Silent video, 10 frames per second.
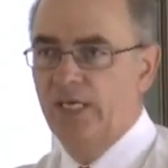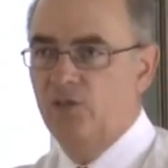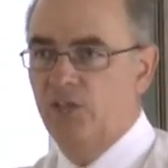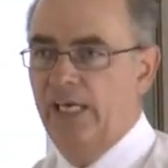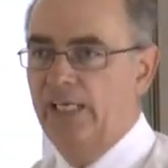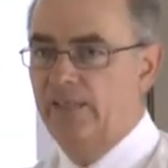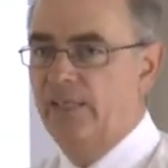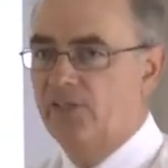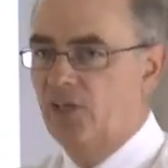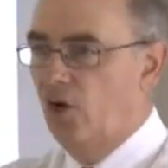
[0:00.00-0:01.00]
you're getting
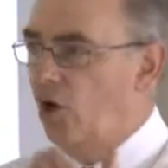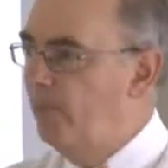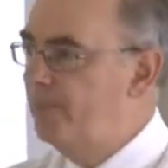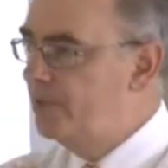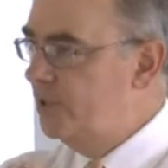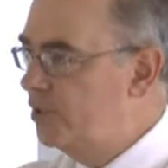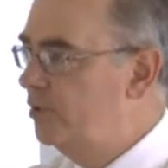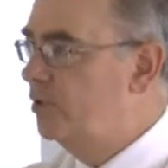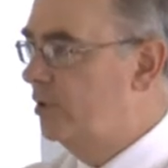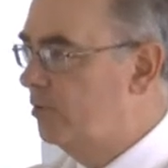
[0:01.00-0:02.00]
this
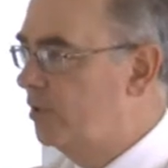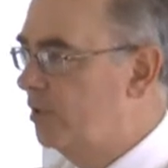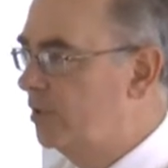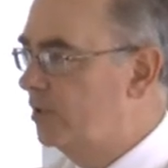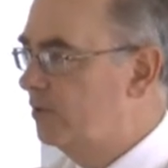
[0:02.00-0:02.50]
opposition to the word.